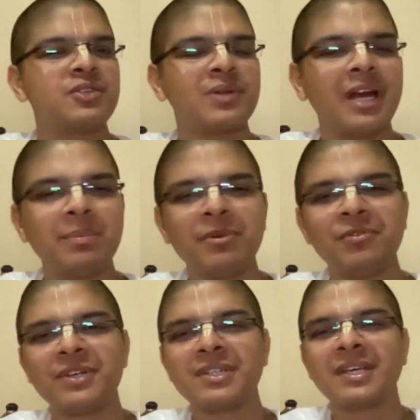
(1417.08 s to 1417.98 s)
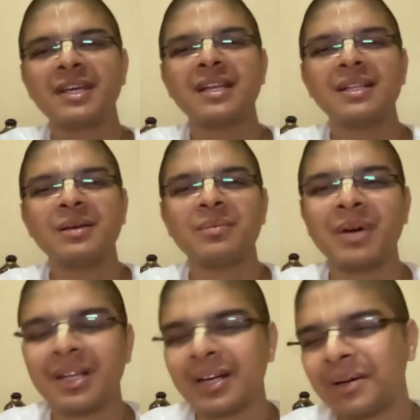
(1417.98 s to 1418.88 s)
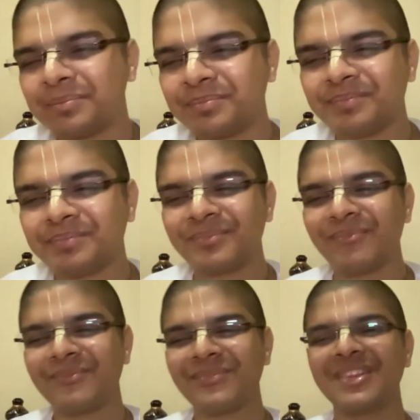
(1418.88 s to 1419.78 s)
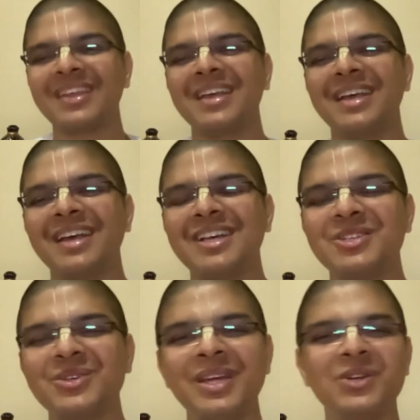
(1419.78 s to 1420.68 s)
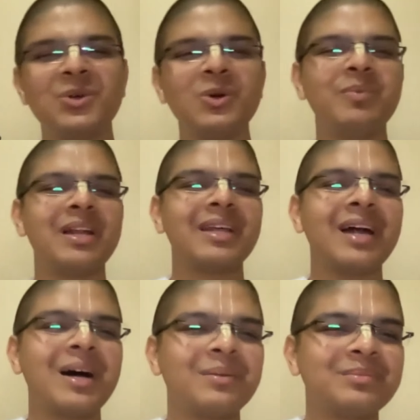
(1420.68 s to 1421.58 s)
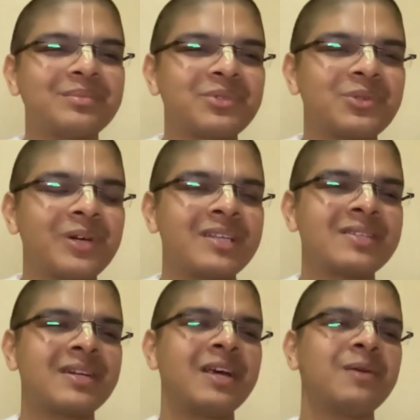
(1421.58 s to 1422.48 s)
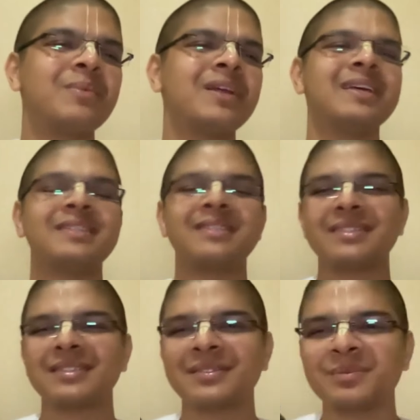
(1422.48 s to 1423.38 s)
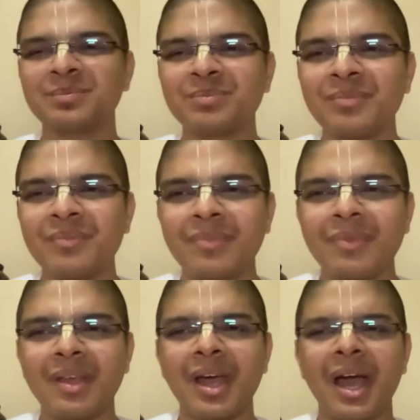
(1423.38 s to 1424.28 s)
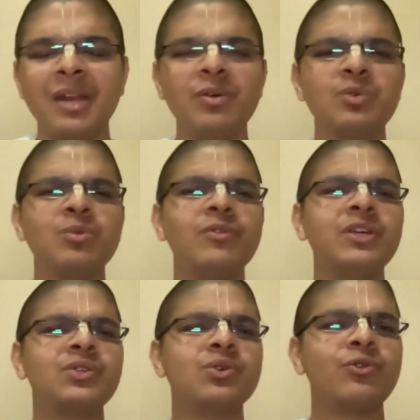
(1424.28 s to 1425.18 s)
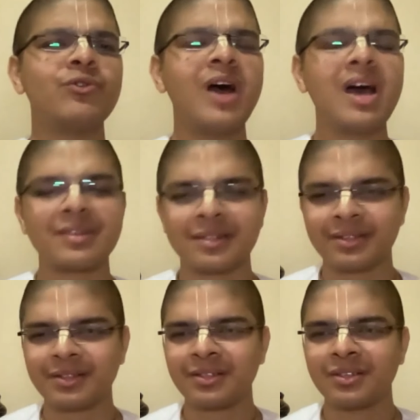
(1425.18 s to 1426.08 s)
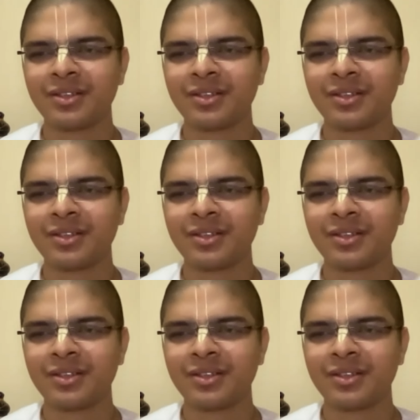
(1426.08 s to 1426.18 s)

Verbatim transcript: So let me first kill Balaram. So he took Balaram to a distant place and he was moving so fast.